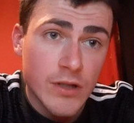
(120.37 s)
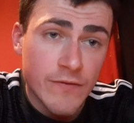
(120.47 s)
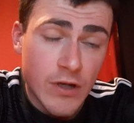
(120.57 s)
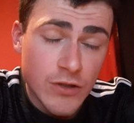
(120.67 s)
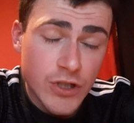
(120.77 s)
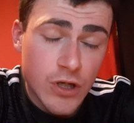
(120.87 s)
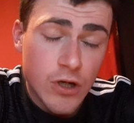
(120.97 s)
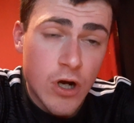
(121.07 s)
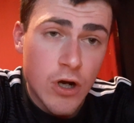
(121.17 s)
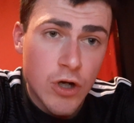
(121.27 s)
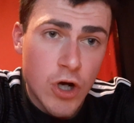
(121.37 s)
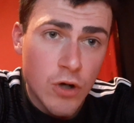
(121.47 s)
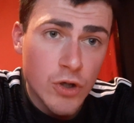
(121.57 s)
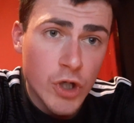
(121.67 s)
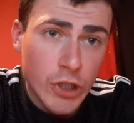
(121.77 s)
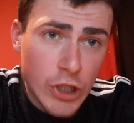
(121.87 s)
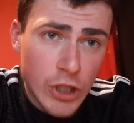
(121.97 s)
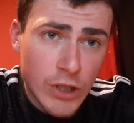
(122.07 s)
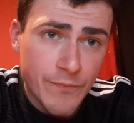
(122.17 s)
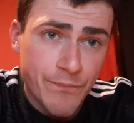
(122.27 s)
They've also got
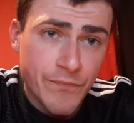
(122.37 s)
Congolo.